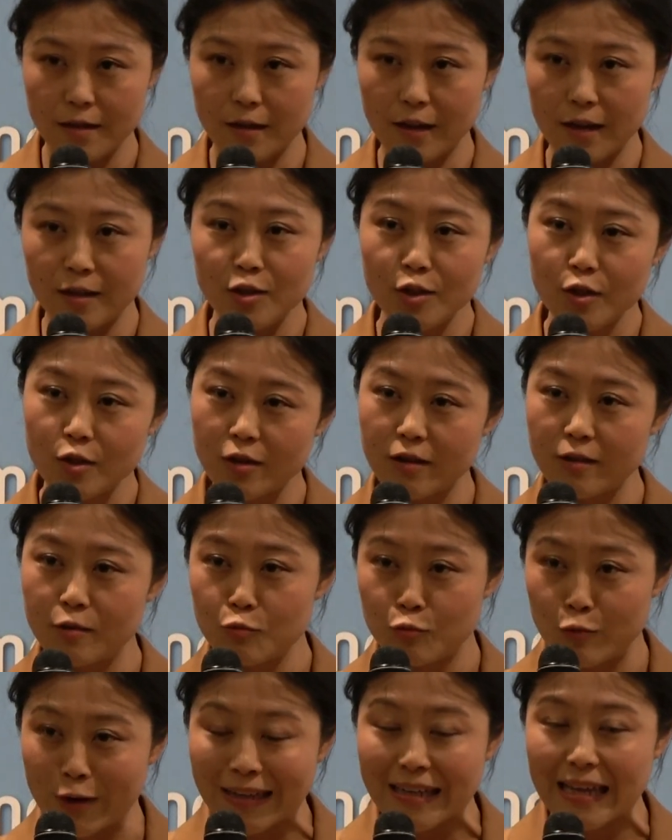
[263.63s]

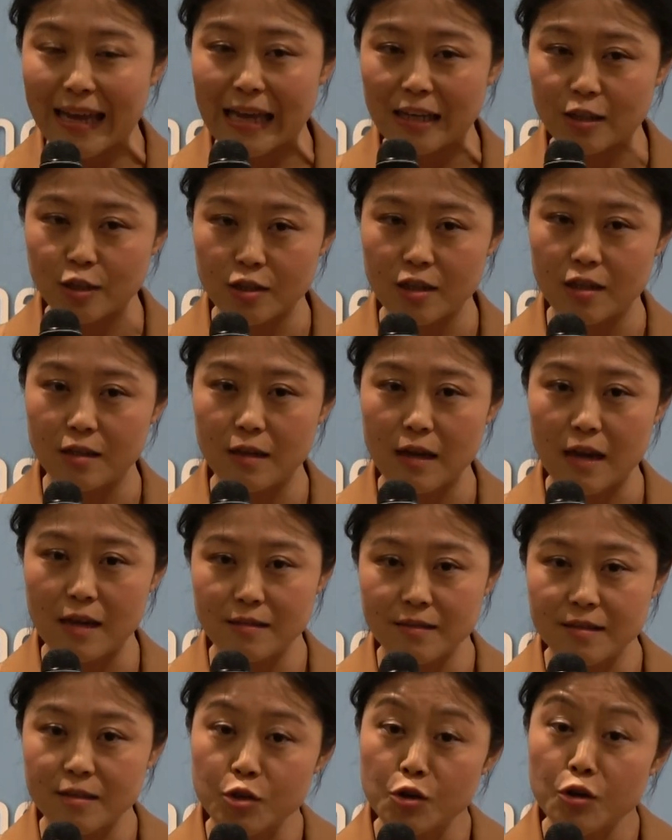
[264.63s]
under radiation and
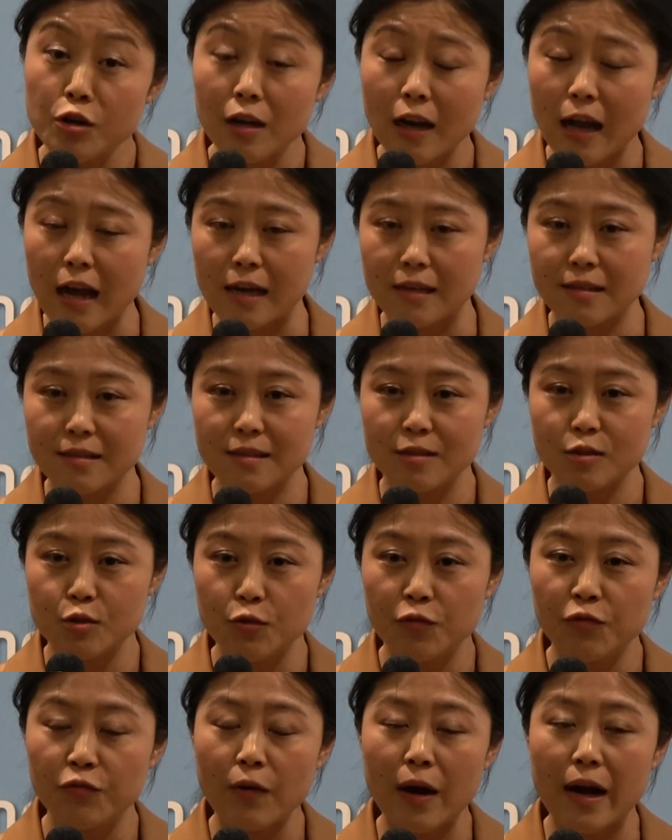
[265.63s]
sterilized
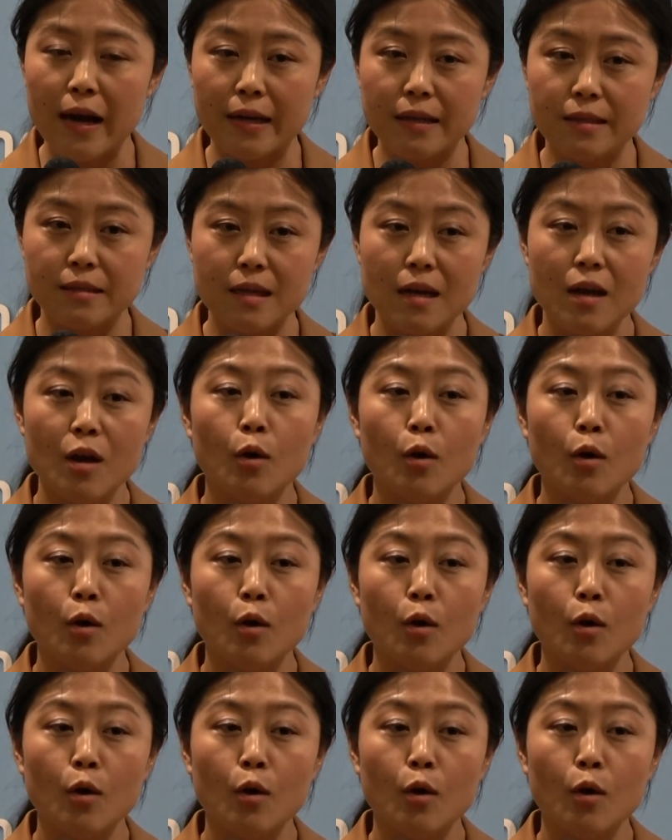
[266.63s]
to find